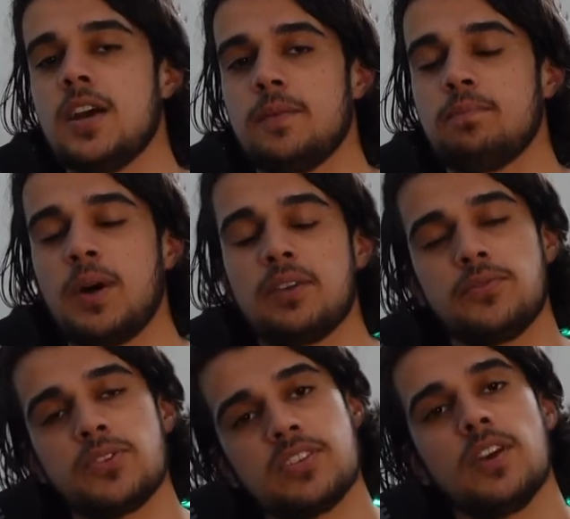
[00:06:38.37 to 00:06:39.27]
But
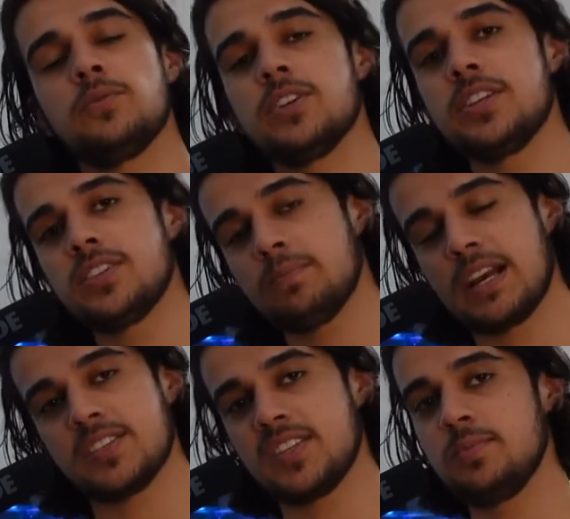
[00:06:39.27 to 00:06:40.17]
for some reason,
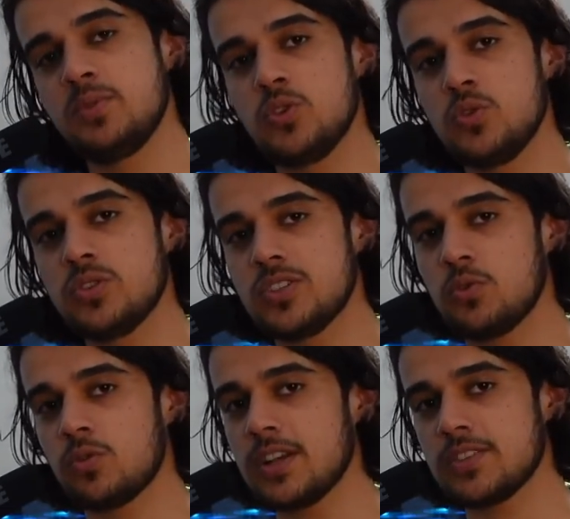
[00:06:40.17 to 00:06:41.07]
my CPU still
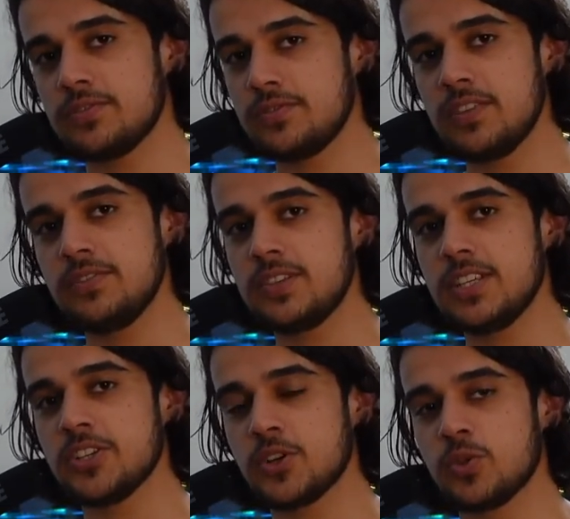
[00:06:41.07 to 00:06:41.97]
runs 50
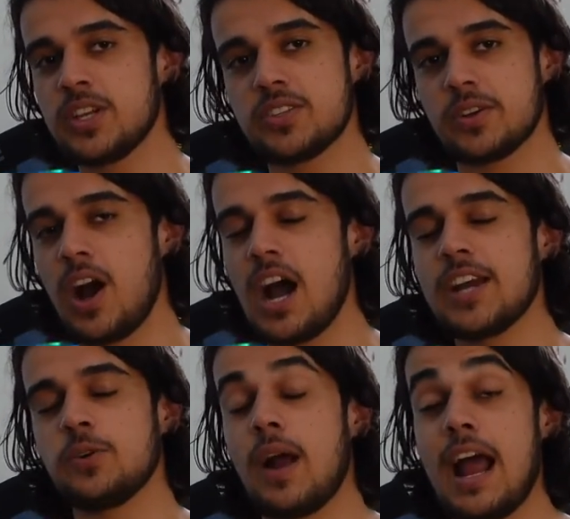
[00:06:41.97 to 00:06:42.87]
degrees on
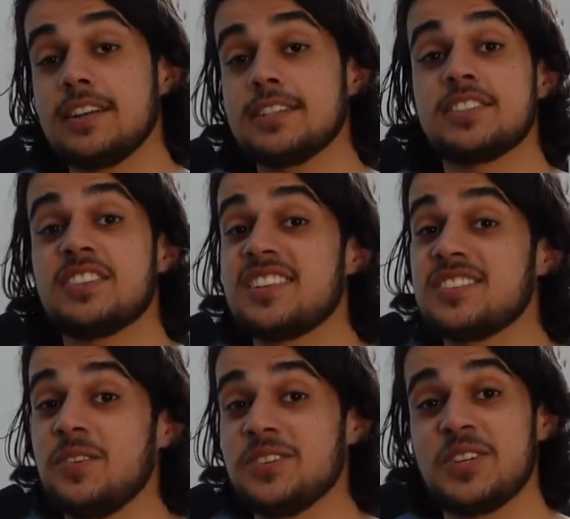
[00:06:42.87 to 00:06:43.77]
idle. It's
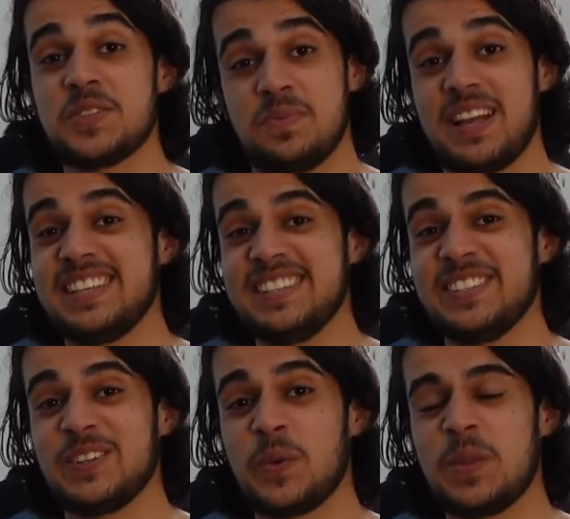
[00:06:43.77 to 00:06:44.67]
not just my
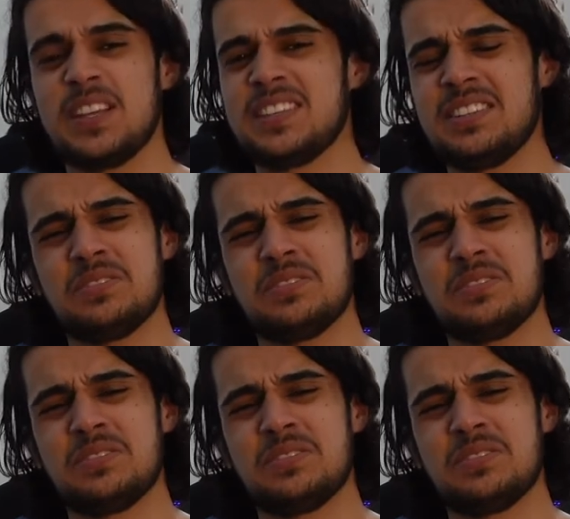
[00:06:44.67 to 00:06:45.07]
issue. It's just